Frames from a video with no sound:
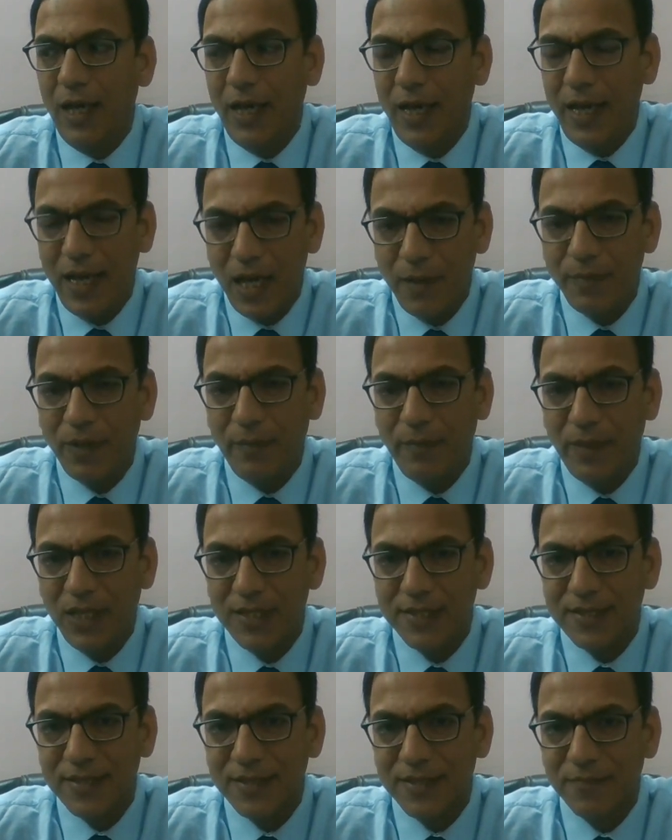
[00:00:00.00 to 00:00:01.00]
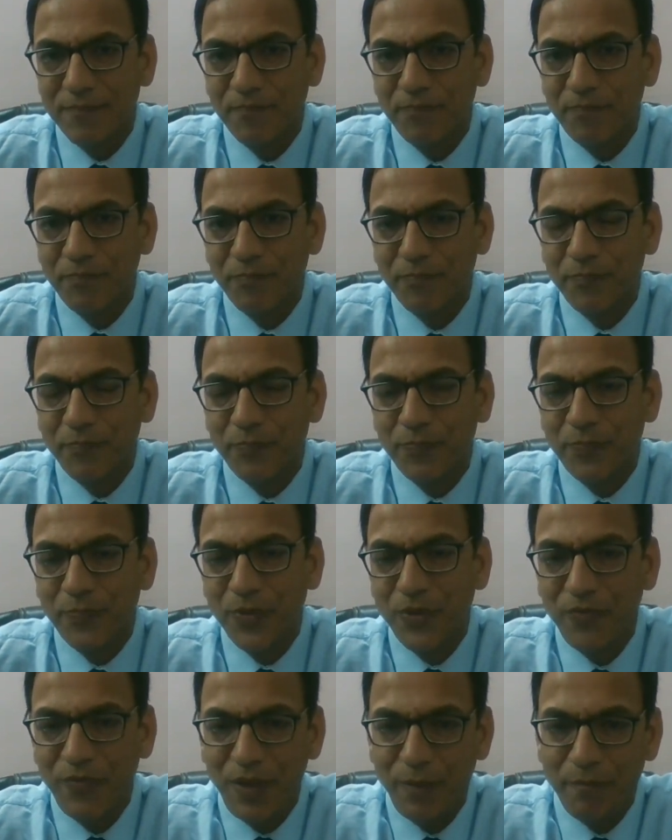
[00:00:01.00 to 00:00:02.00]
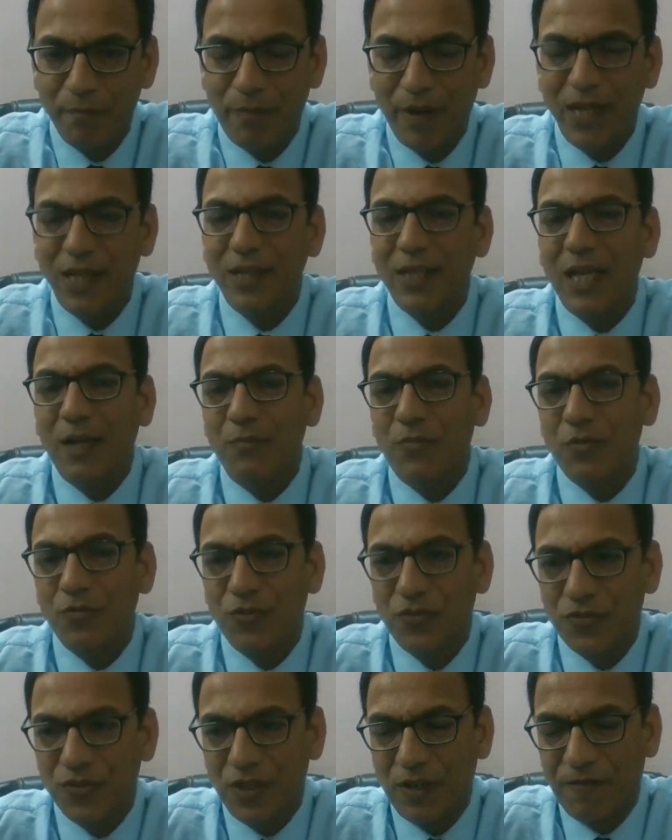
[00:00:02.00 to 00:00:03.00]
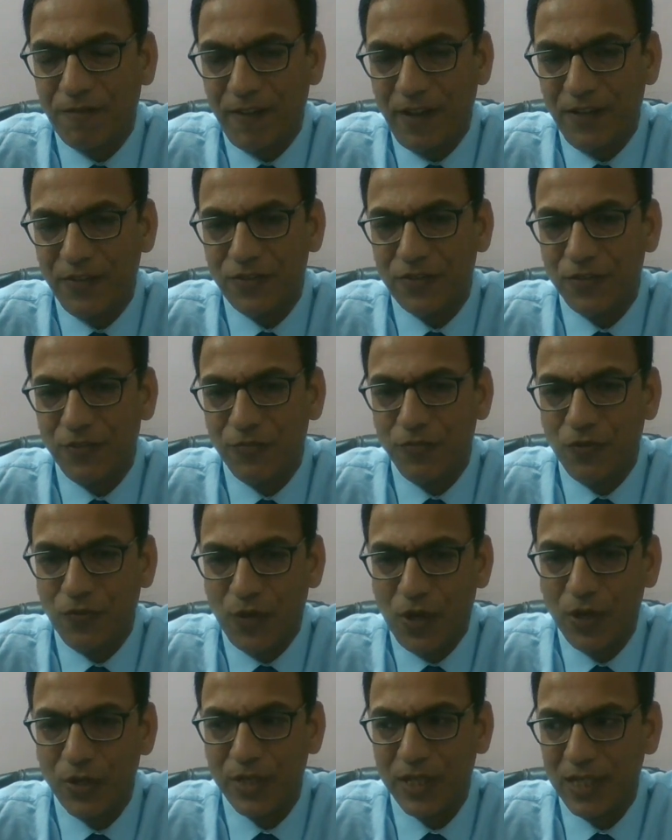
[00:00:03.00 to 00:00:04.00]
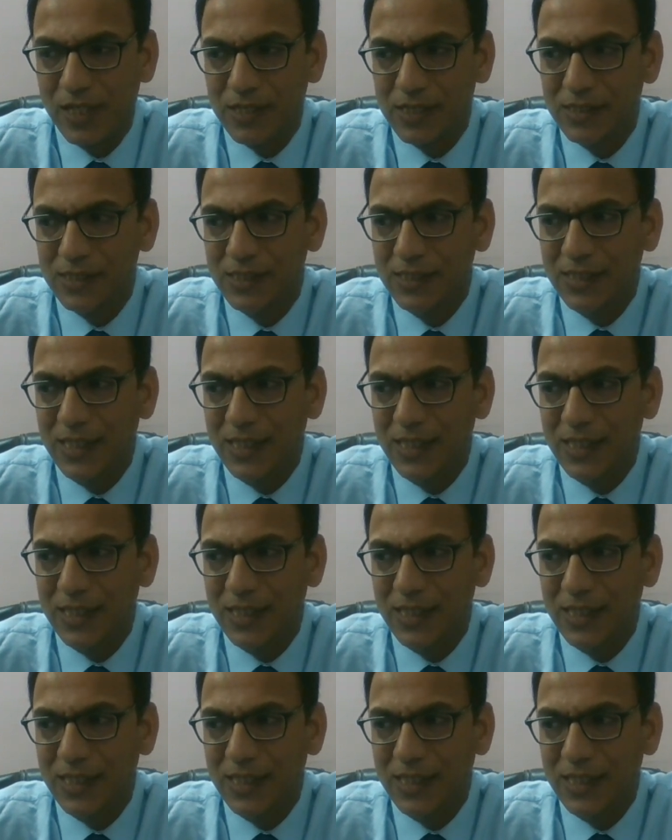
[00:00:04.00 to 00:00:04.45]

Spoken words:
air bubbles, we bring them to the surface of the water